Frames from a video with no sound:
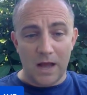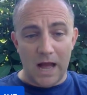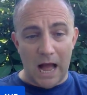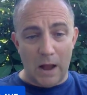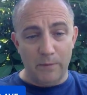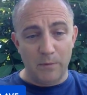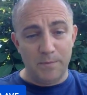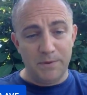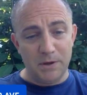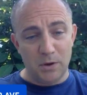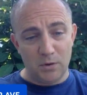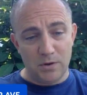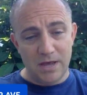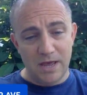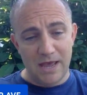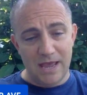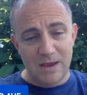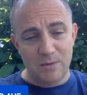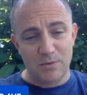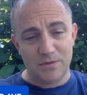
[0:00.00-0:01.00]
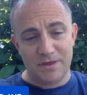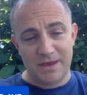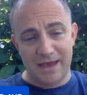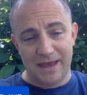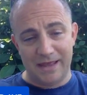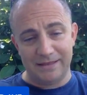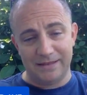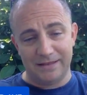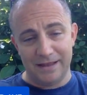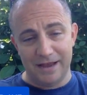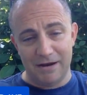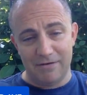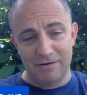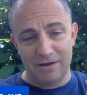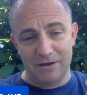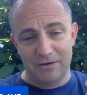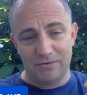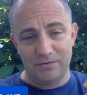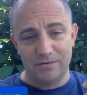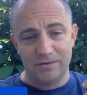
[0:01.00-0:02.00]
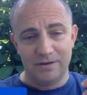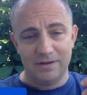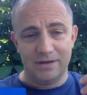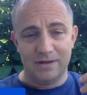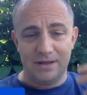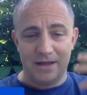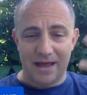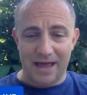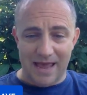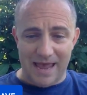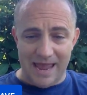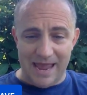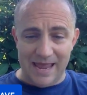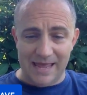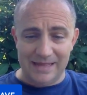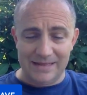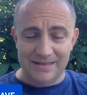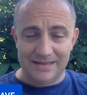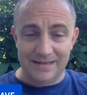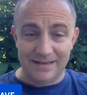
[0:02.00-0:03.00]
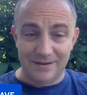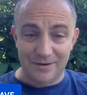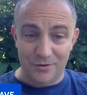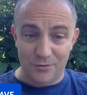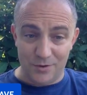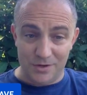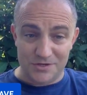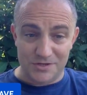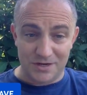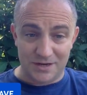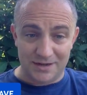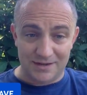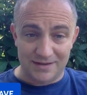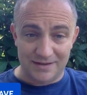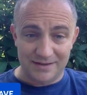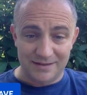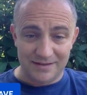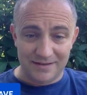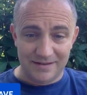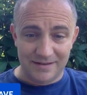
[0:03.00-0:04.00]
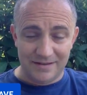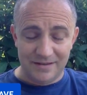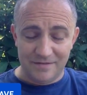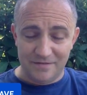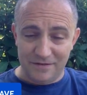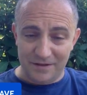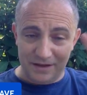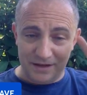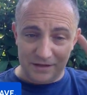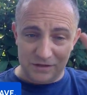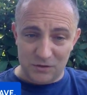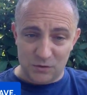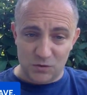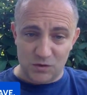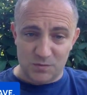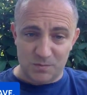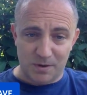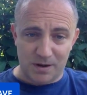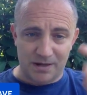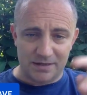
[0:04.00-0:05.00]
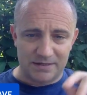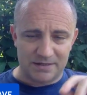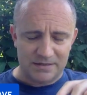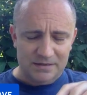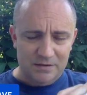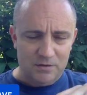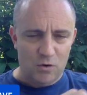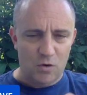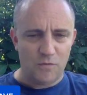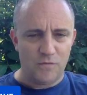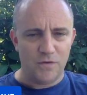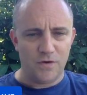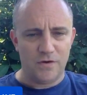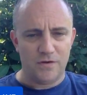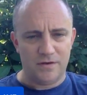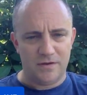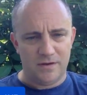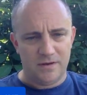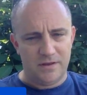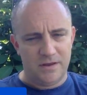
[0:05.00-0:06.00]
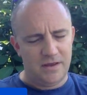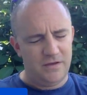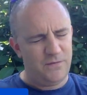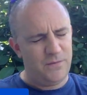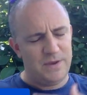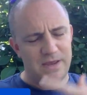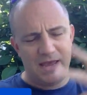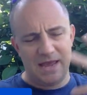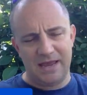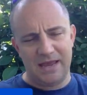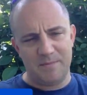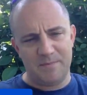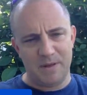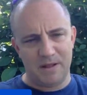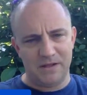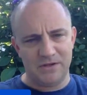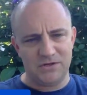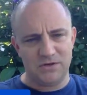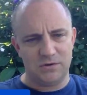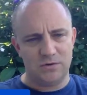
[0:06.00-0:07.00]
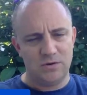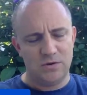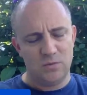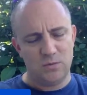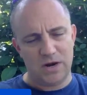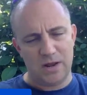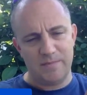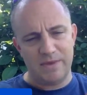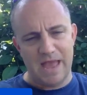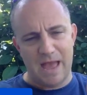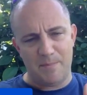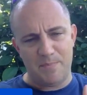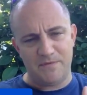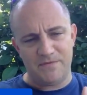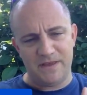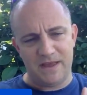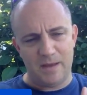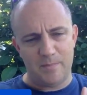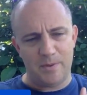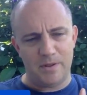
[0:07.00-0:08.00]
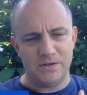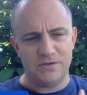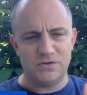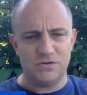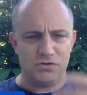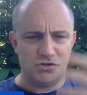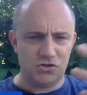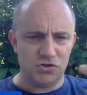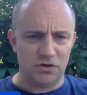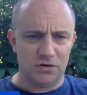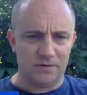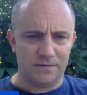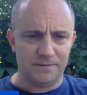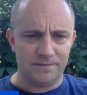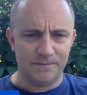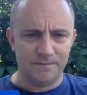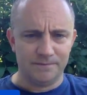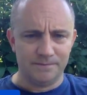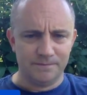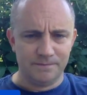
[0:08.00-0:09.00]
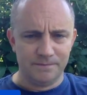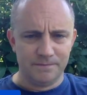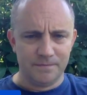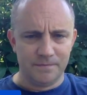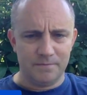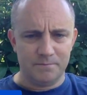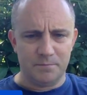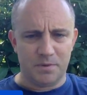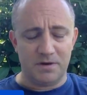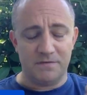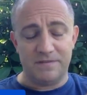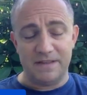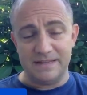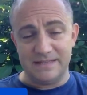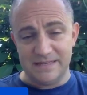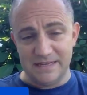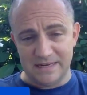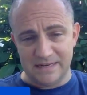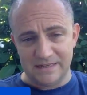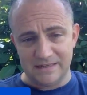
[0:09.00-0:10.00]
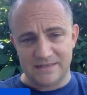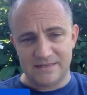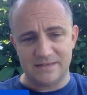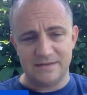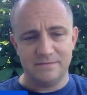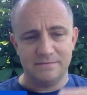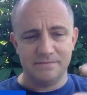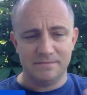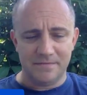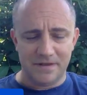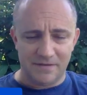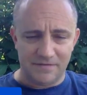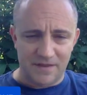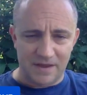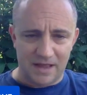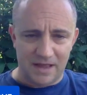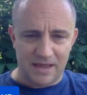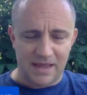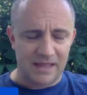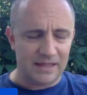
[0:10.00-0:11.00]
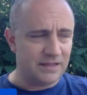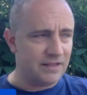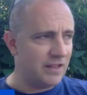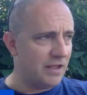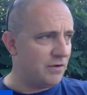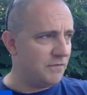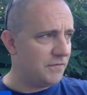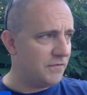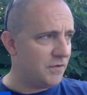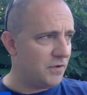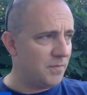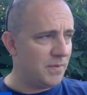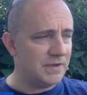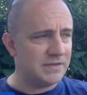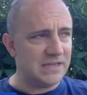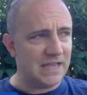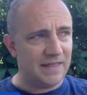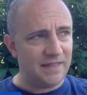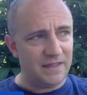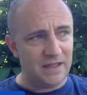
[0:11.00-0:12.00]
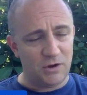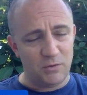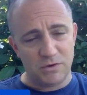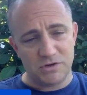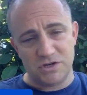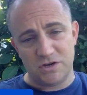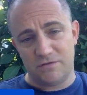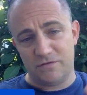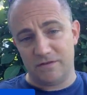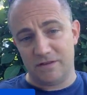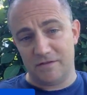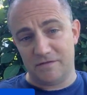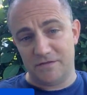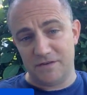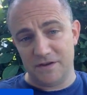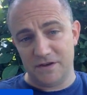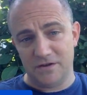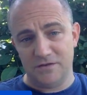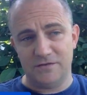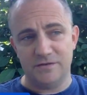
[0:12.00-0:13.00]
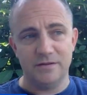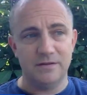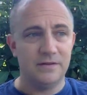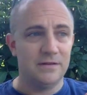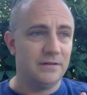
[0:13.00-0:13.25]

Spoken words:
I would be okay with Candelario and Grichuk filling in two spots over if we can't get Bellinger. Would I be happy if they got Bellinger? Sure. But if they didn't, they got Candelario for third base and they got Grichuk for left field.